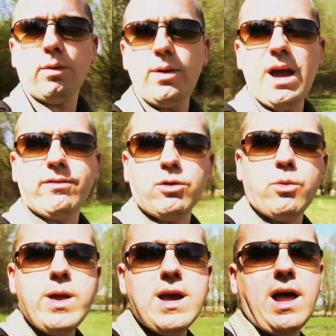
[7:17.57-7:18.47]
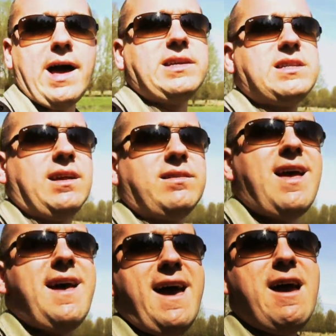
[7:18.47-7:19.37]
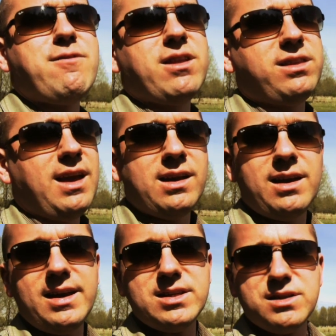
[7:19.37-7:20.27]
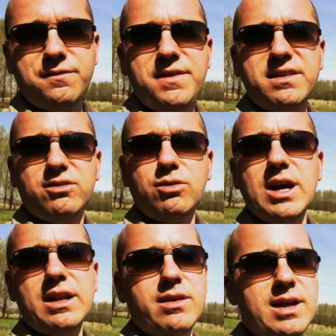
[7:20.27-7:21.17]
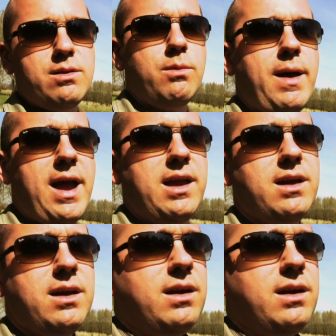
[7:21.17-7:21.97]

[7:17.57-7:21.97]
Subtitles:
we have to realize that everything is fitted together in a way